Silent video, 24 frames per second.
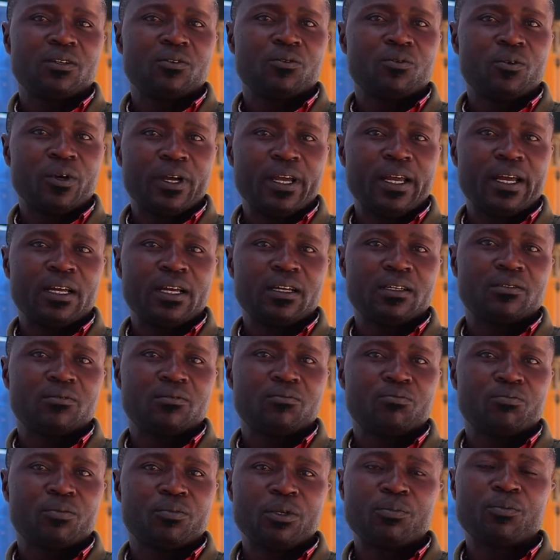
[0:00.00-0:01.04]
where
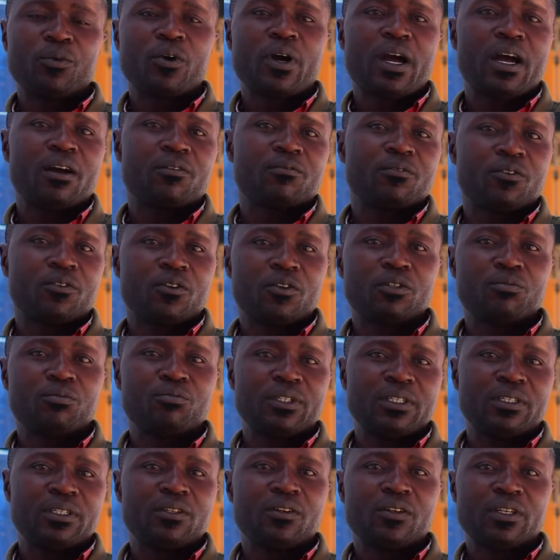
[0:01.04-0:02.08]
people have not
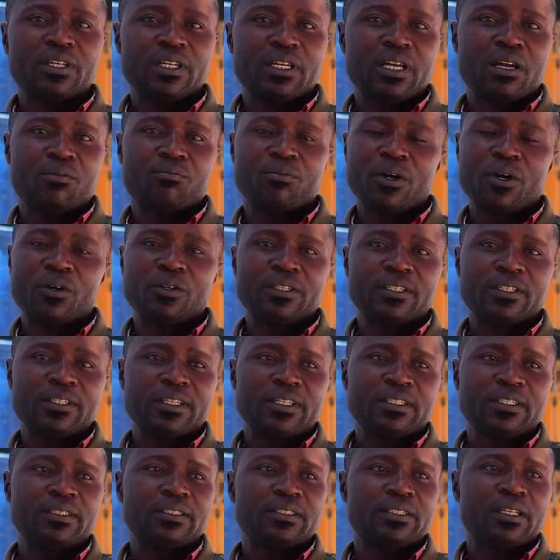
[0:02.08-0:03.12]
been talking about
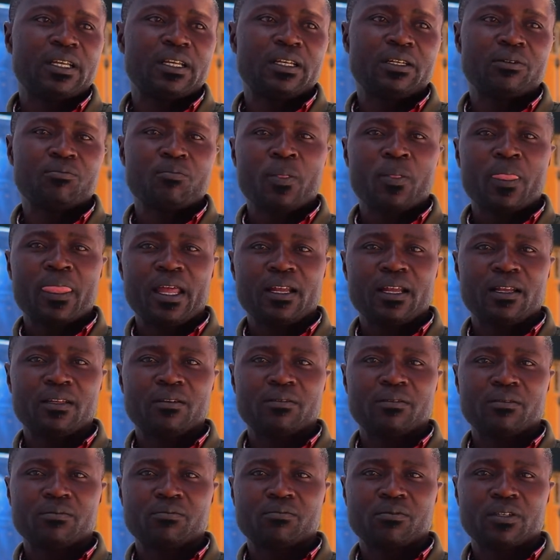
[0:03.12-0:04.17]

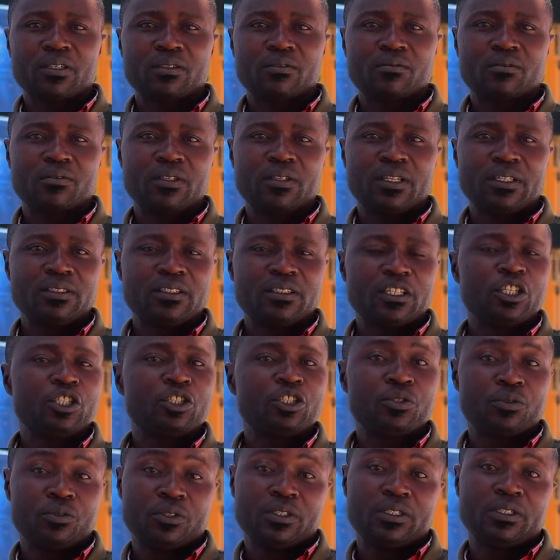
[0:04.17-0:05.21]
these
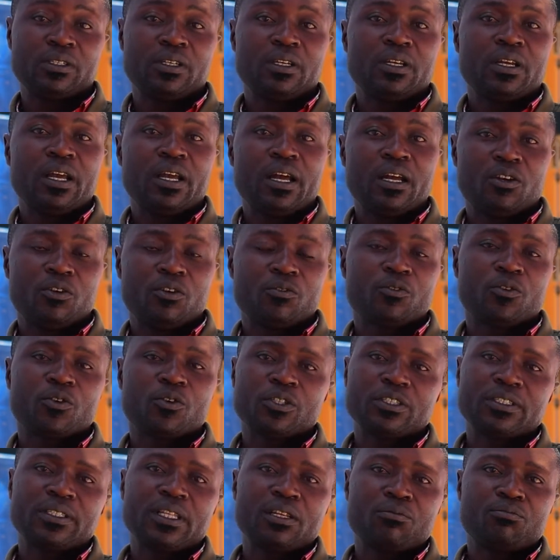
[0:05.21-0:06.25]
issues, and of
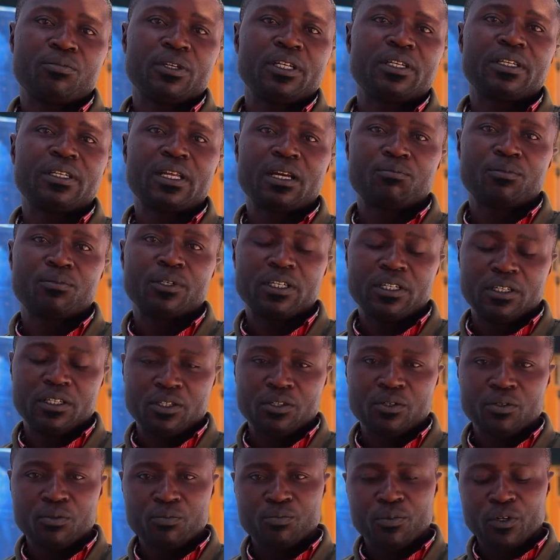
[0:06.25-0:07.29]
course they build up
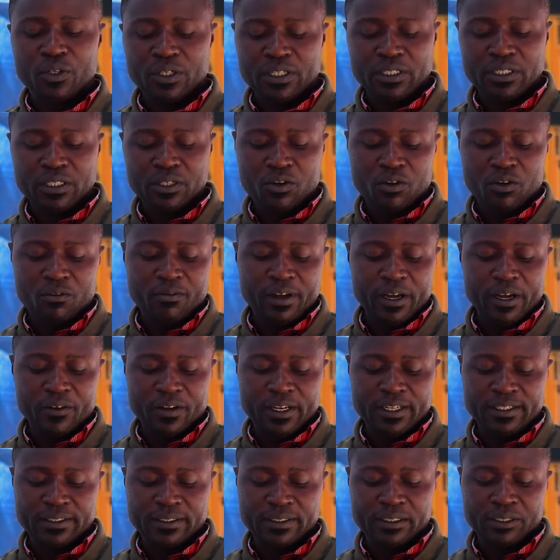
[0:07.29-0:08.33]
into political
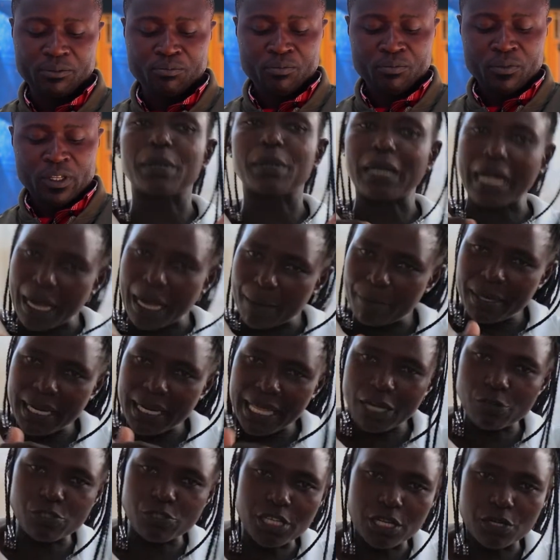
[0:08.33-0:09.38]
violence. Kabla
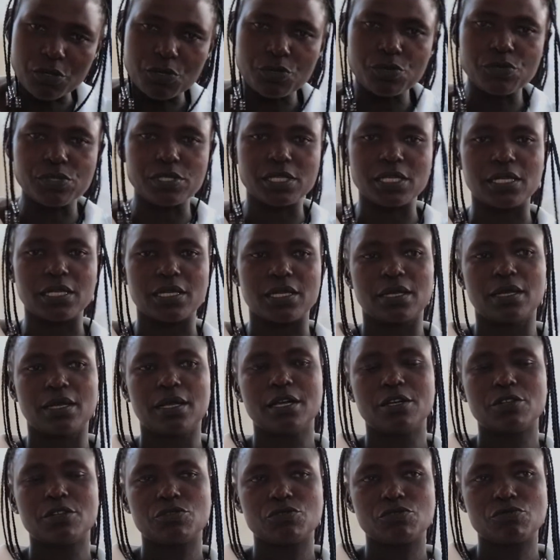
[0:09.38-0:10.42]
ya uchaguzi,
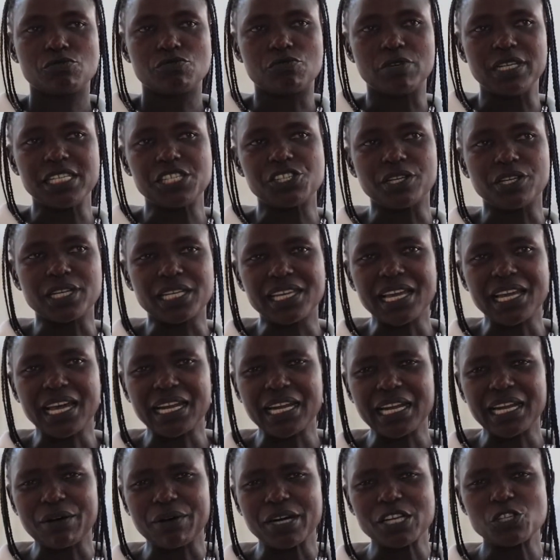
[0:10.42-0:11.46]
tulishirikiana
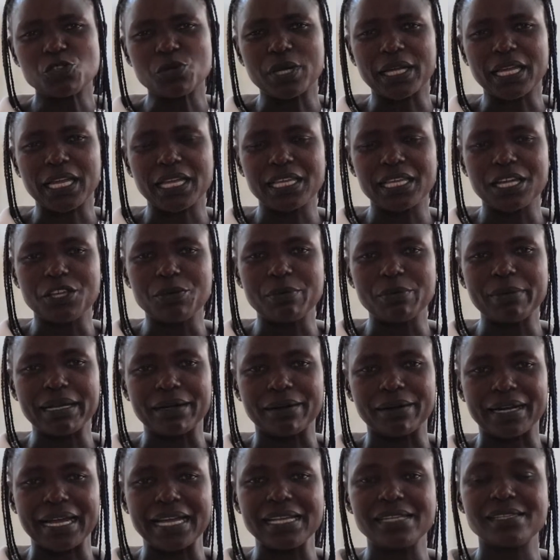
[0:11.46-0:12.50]
na watu wa Kenya Human
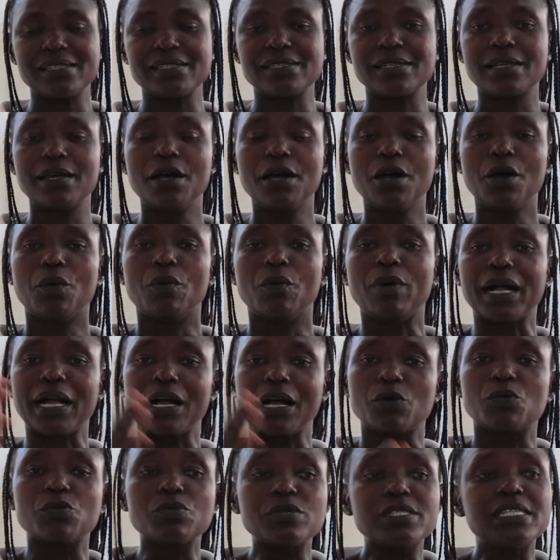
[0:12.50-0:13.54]
Rights,
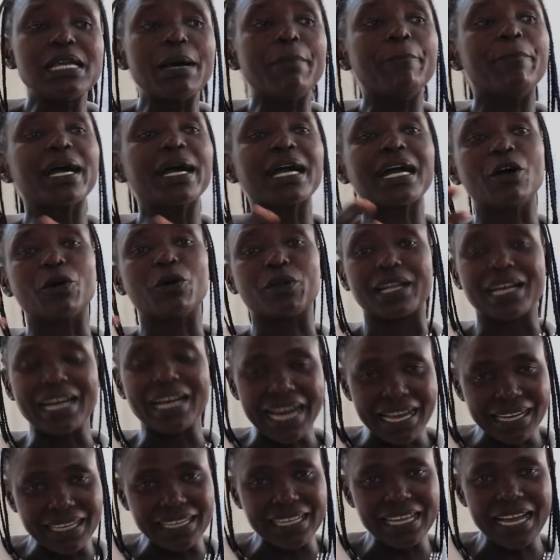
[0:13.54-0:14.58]
wakakuja mpaka
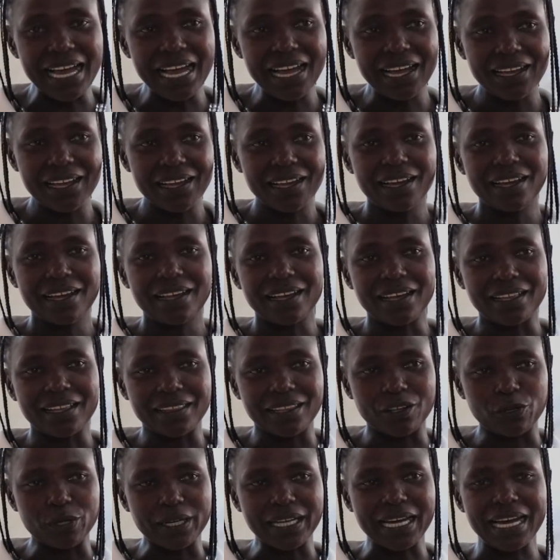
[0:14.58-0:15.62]
Olkaria, and
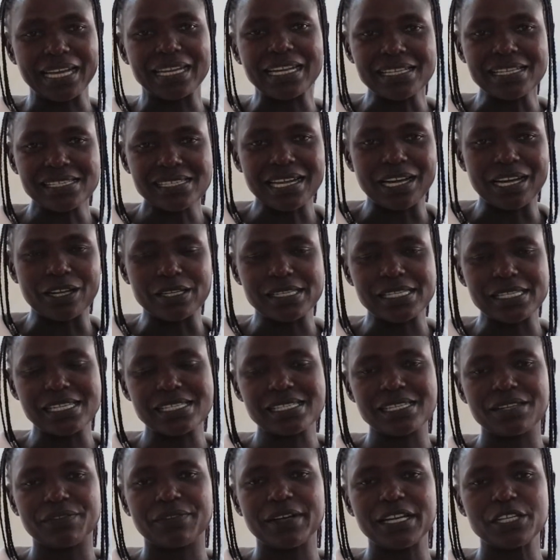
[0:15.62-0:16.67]
the Olkarians can
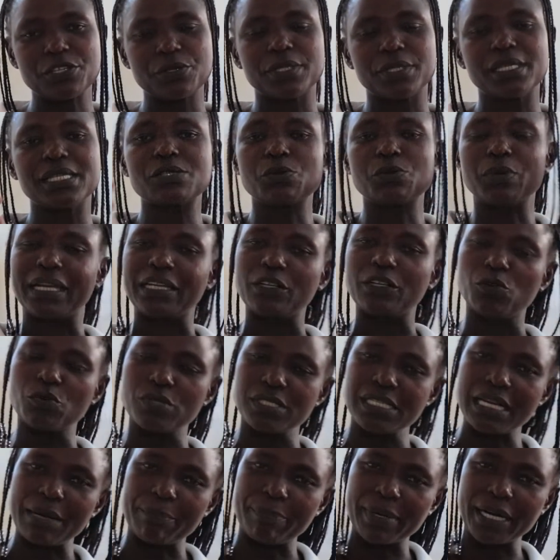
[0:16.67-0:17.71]
testify to this,
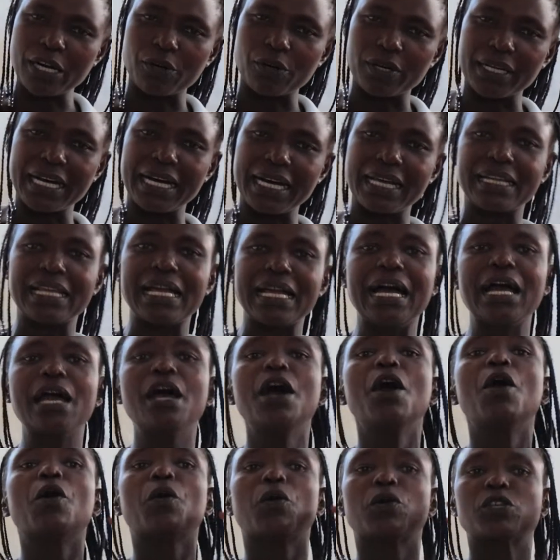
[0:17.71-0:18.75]
walikuja mpaka Olkaria
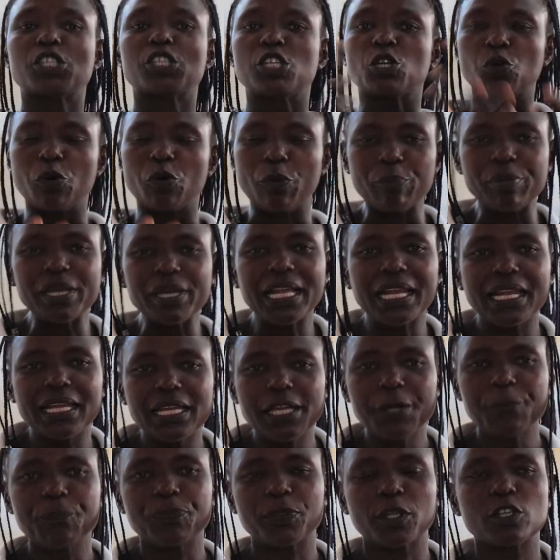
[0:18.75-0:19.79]
siku
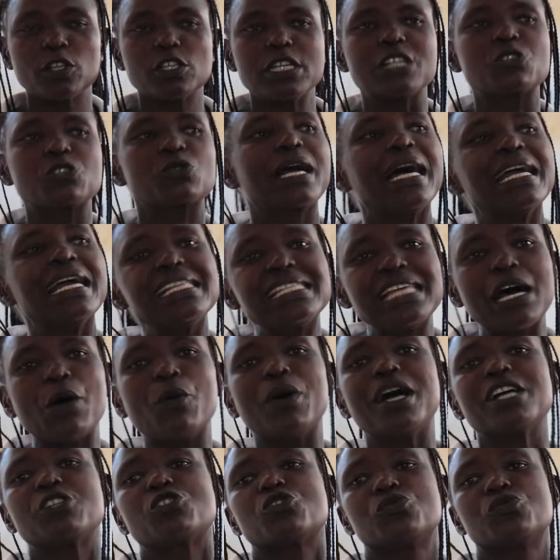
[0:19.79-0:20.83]
mbili, na tukaita
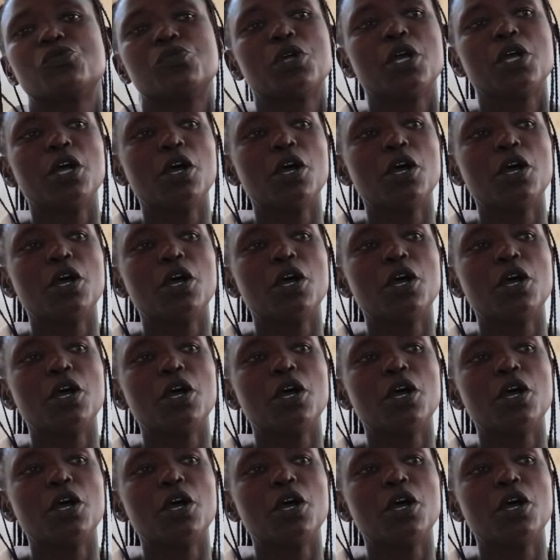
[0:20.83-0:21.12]
watu